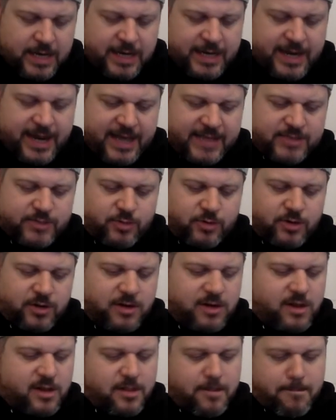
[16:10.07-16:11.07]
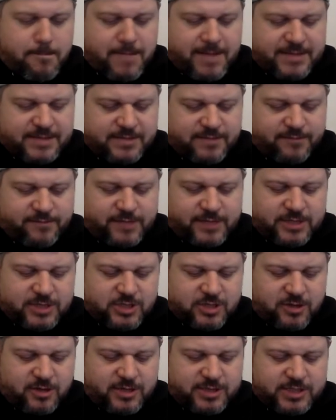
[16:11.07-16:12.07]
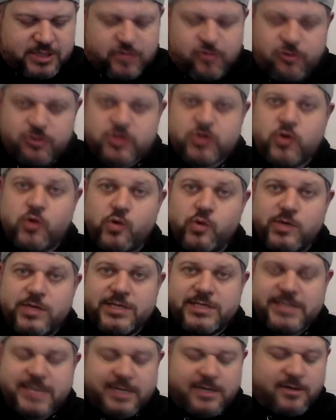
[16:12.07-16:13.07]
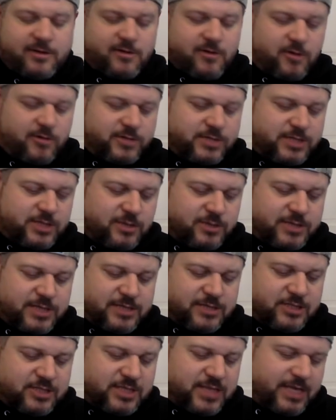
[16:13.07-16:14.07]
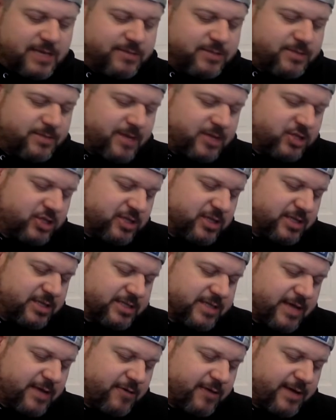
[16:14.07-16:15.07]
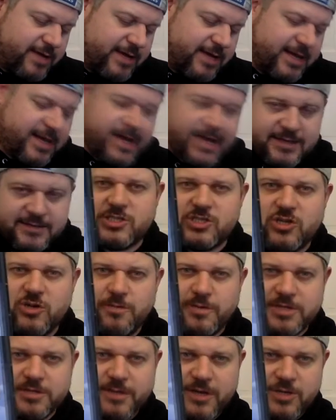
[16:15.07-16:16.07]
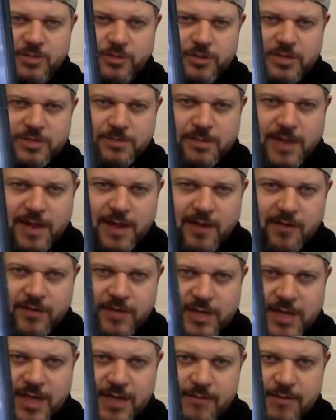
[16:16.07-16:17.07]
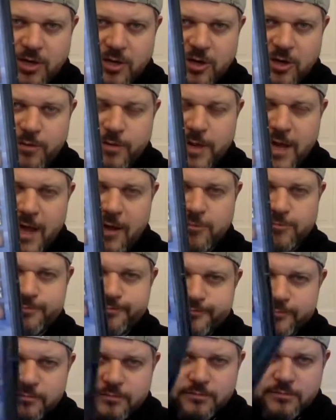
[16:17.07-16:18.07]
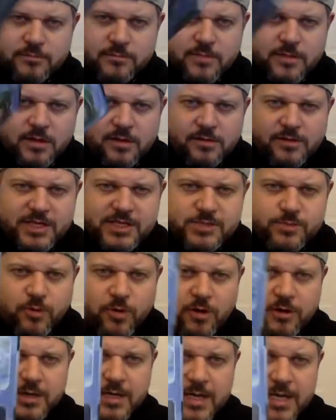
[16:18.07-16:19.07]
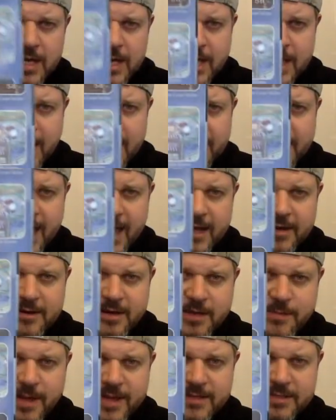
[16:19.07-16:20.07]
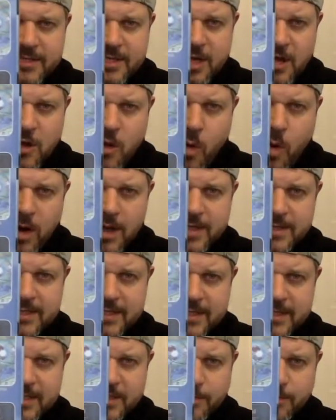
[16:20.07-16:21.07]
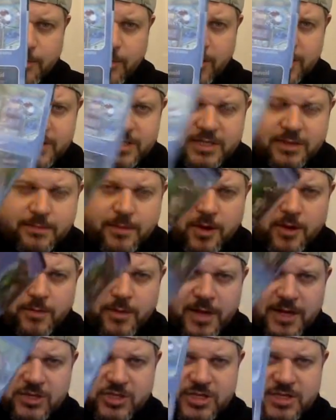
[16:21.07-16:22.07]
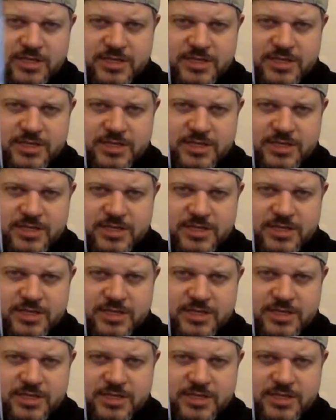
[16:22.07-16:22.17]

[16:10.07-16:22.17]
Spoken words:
Next one, another massive franchise across all Nintendo consoles. They just keep smashing these out, and it is Super Smash Bros. Melee on the GameCube. Now, this one, again, commands quite a decent price at the moment. As you can